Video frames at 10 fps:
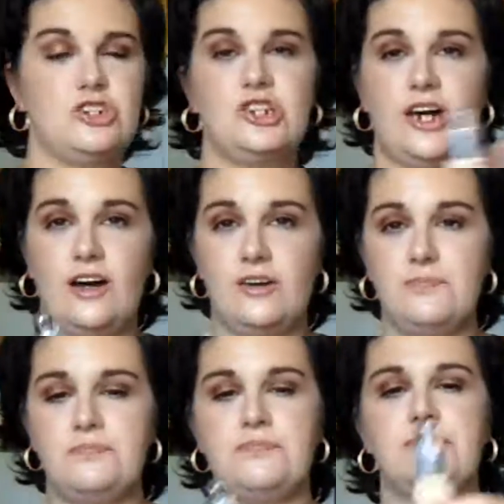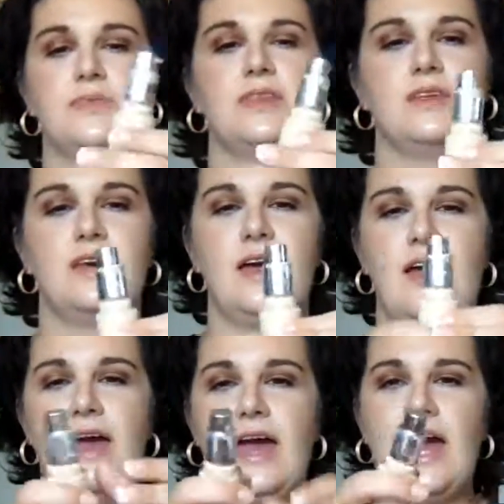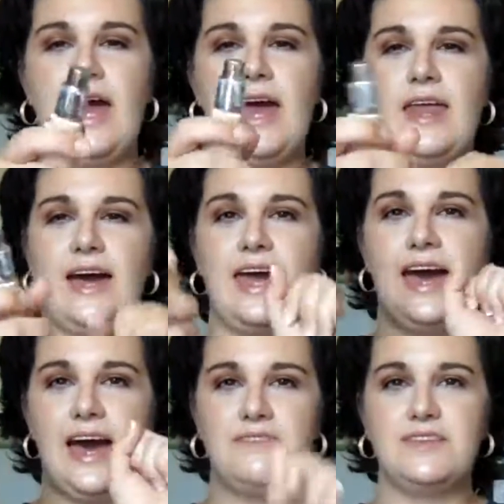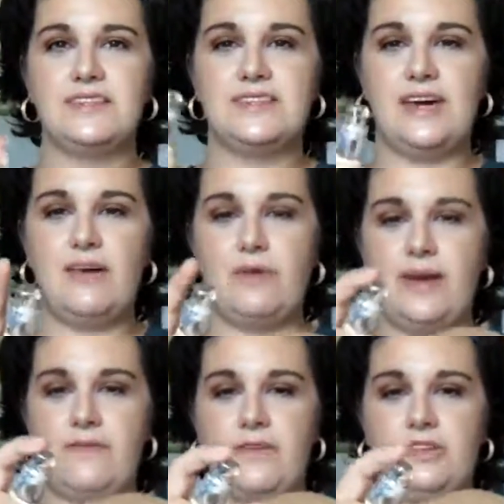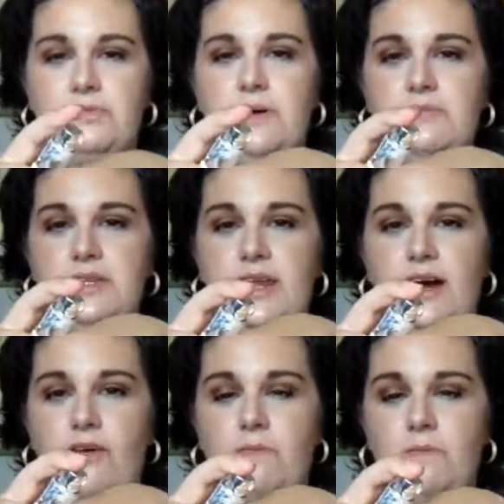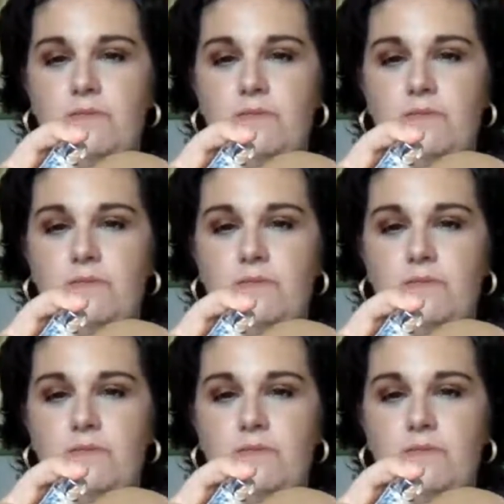Shell. And I have to say, when I first pumped it out,